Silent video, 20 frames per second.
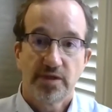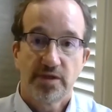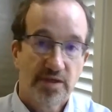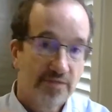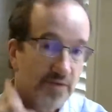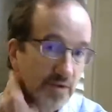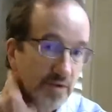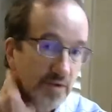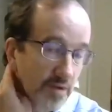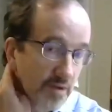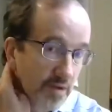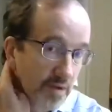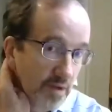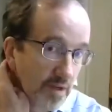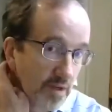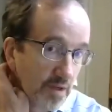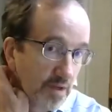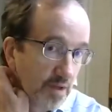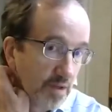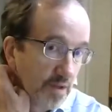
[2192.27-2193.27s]
given
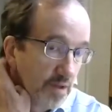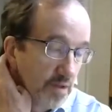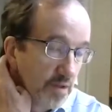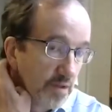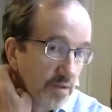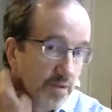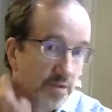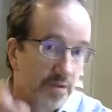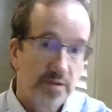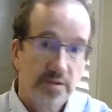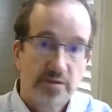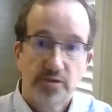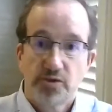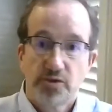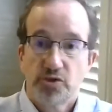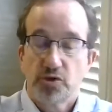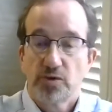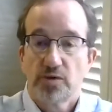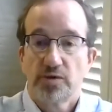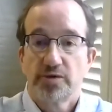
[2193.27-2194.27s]

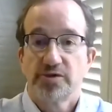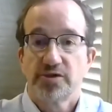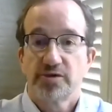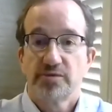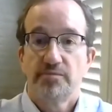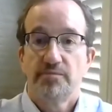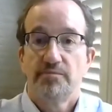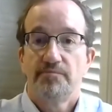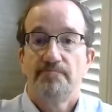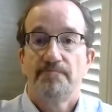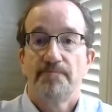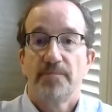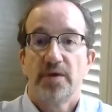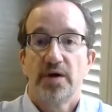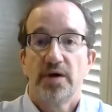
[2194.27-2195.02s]
journalism,